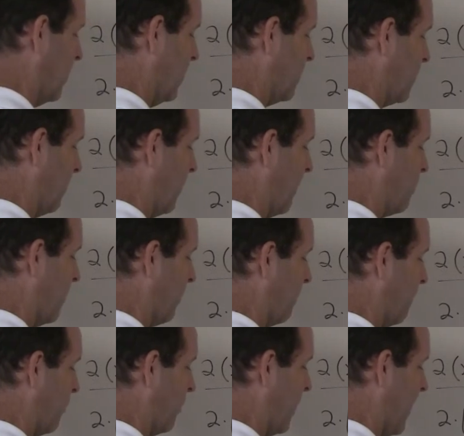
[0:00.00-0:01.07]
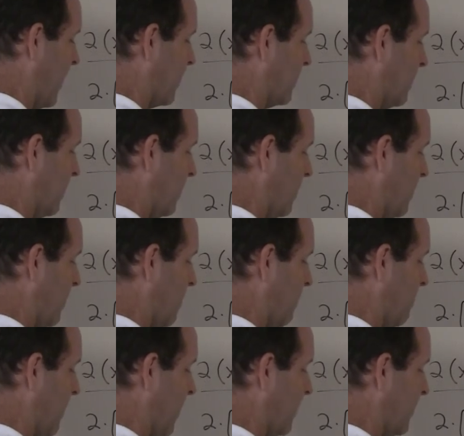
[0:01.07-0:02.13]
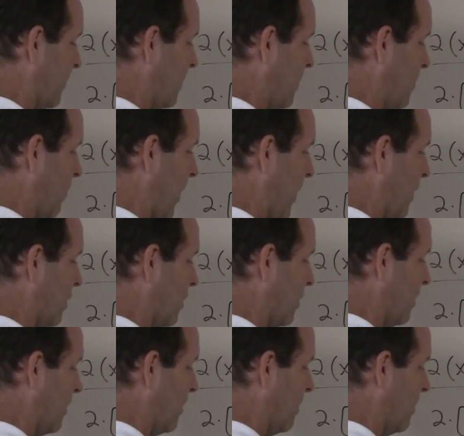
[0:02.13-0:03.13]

So I'm left with a 4x minus a 2h